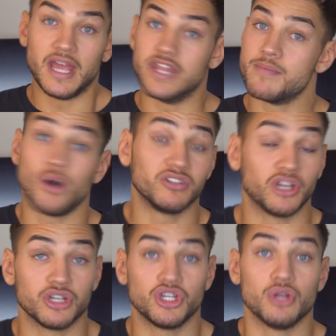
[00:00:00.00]
In the box,
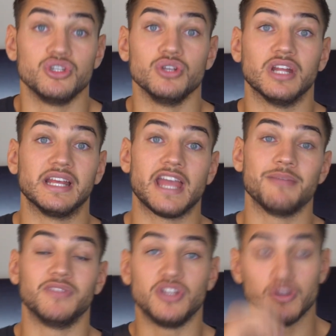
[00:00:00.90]
like I showed you, that it
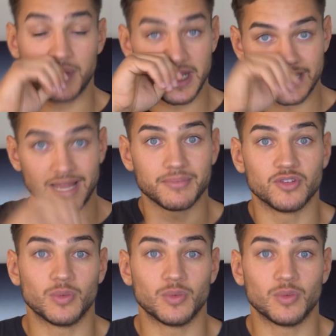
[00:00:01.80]
came with the European adapter